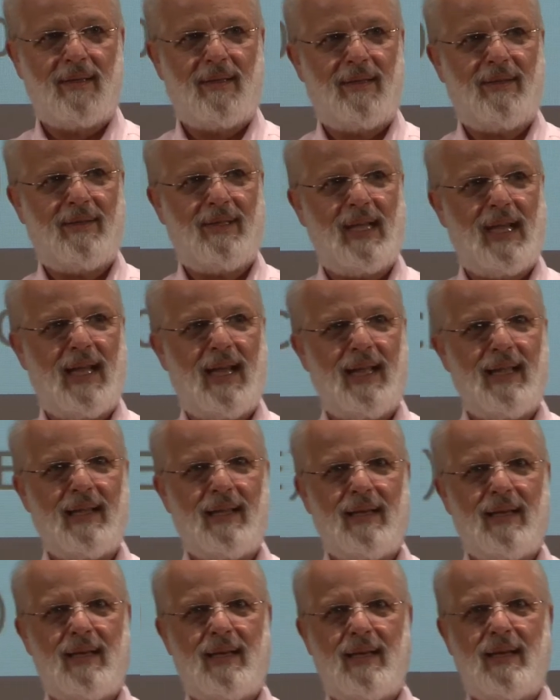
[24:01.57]
Okay?
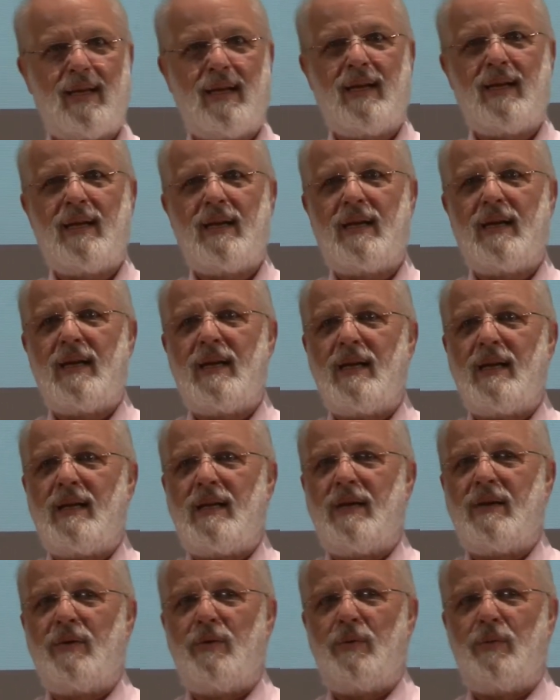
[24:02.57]

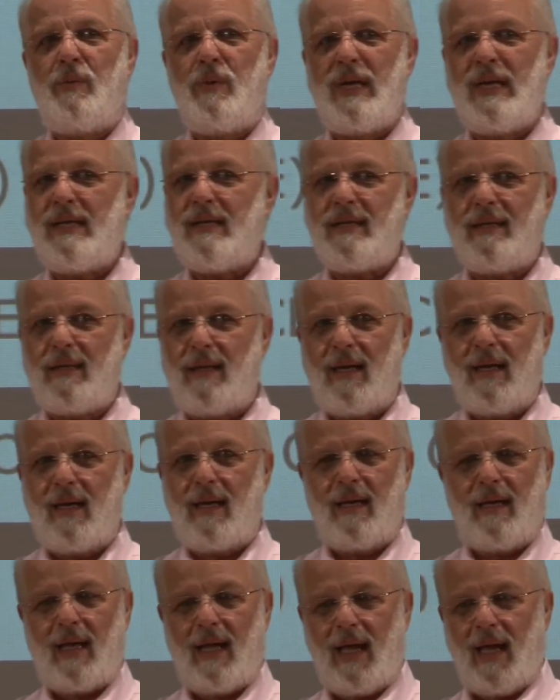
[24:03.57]
We
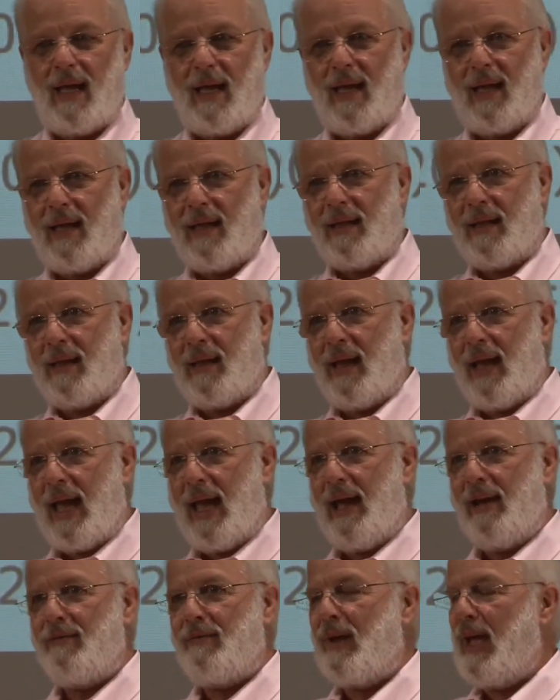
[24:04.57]

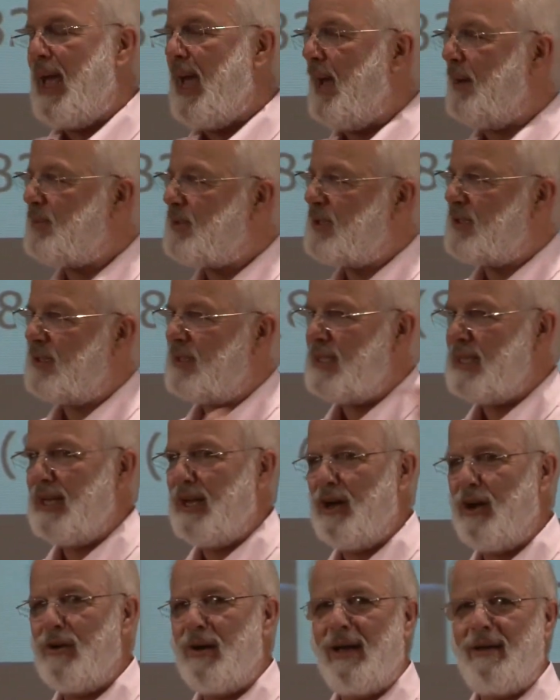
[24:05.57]
have absolutely
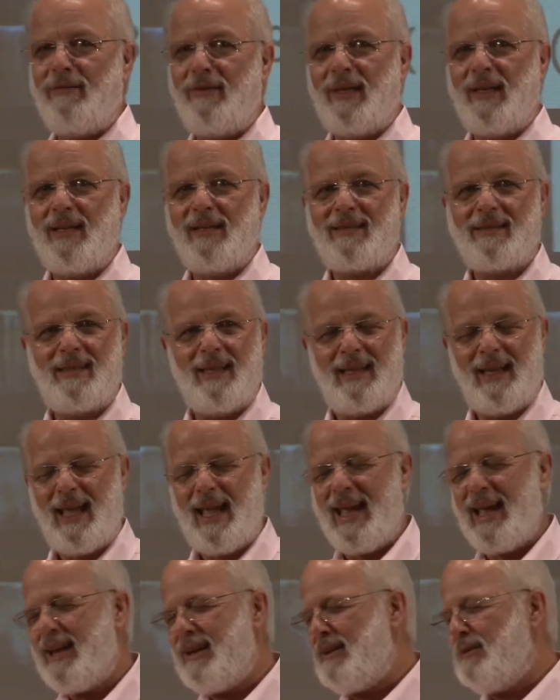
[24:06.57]
no evidence that
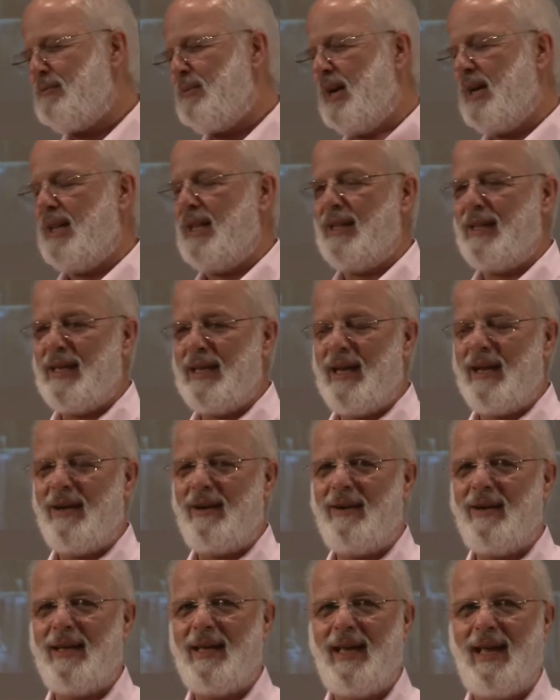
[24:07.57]
anyone in the
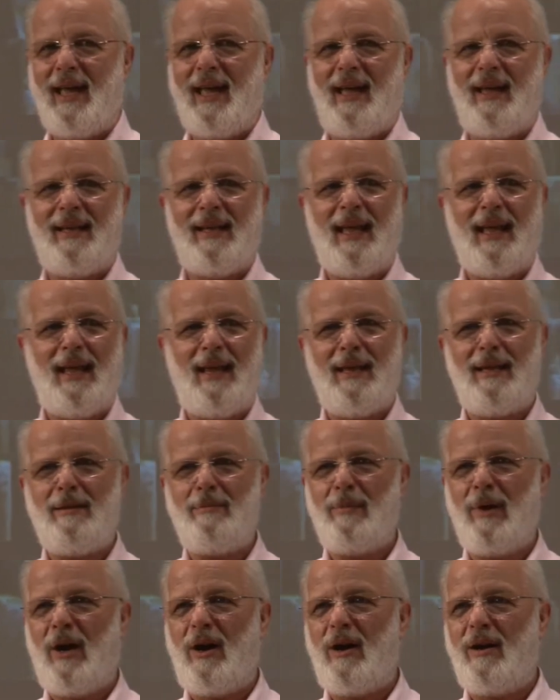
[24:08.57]
area had
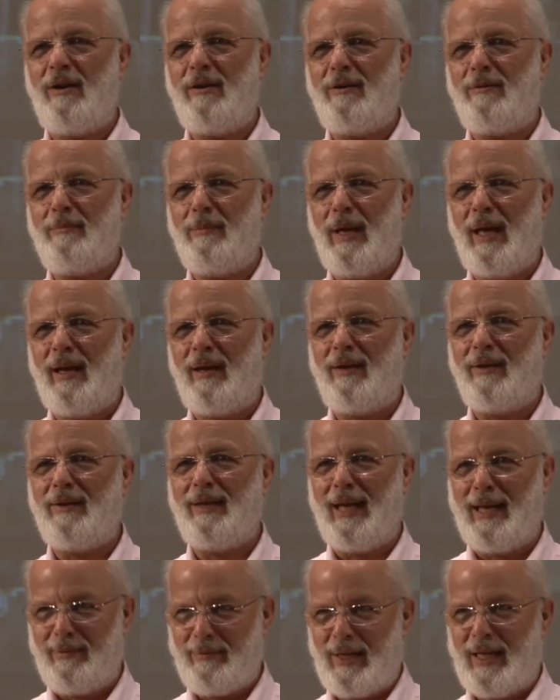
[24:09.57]
any harder metal,
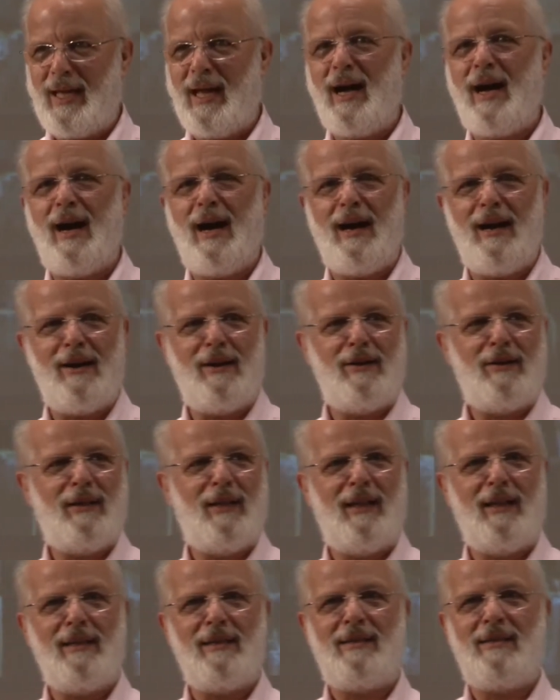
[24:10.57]
namely iron,
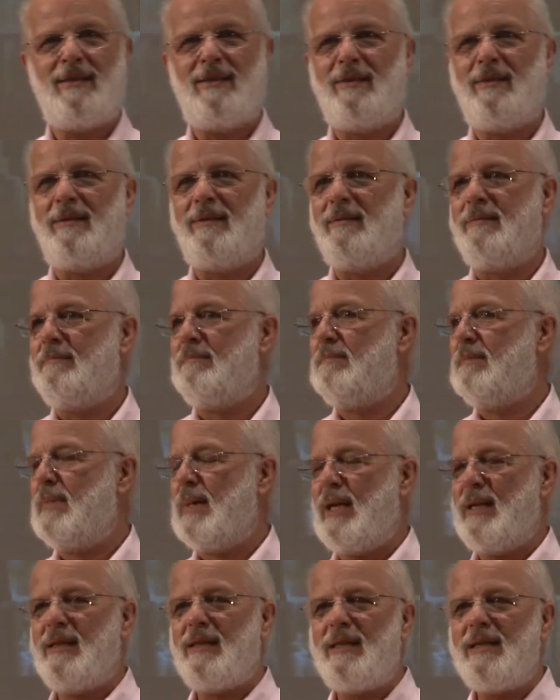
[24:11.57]
until
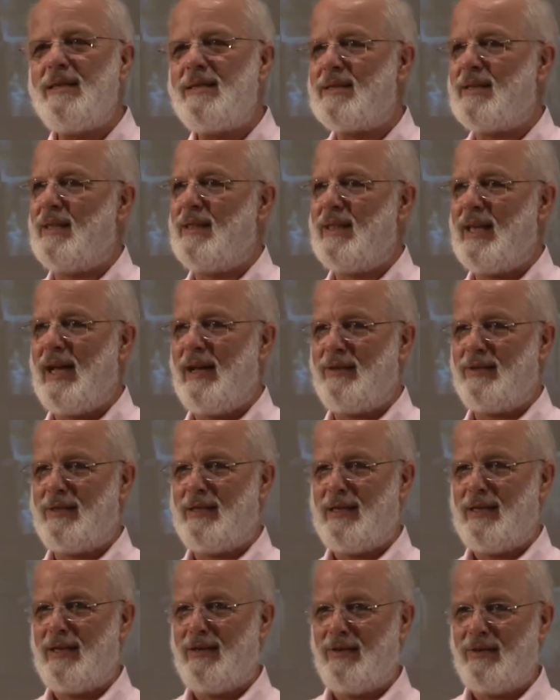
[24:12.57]
at least
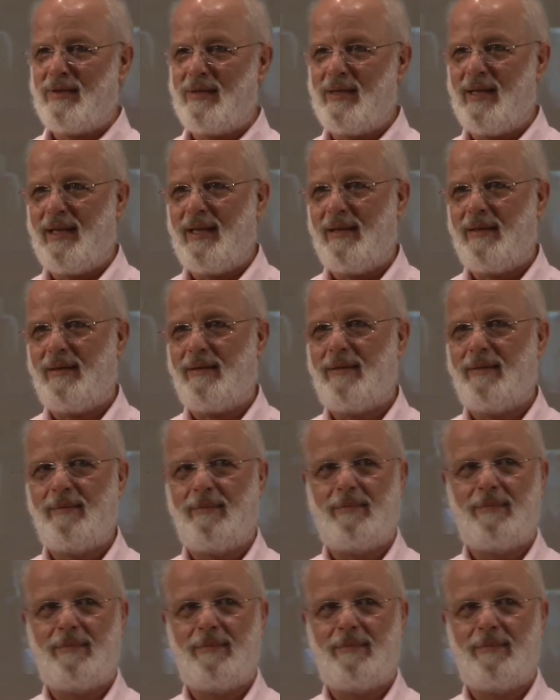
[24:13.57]
1,000 years later.